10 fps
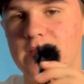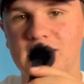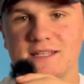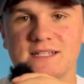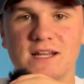been
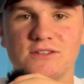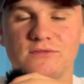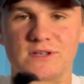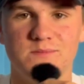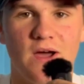listening to
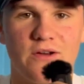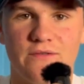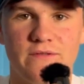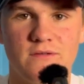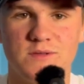these
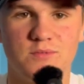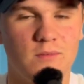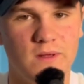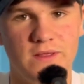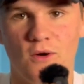microphones
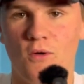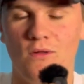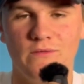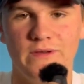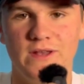probably the
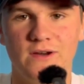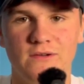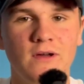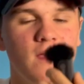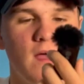whole
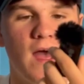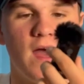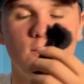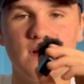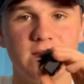video,
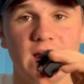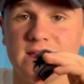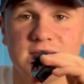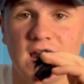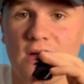and well,
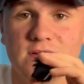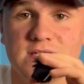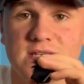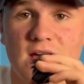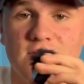that's how it
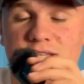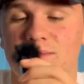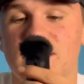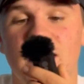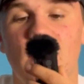sounds. I
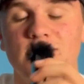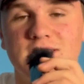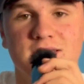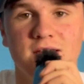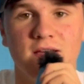mean, now
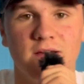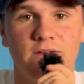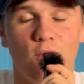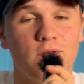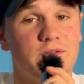it's
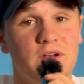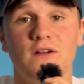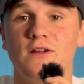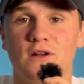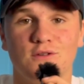hold
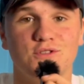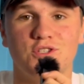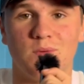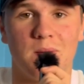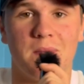fairly close
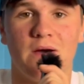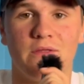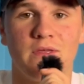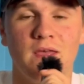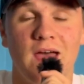to my
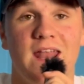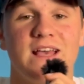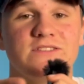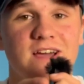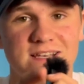mouth, and
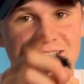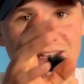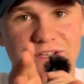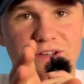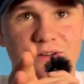as you guys
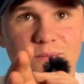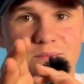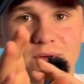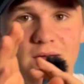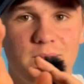can hear
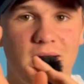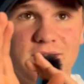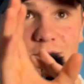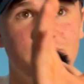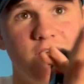
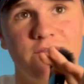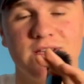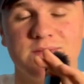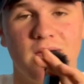about the previous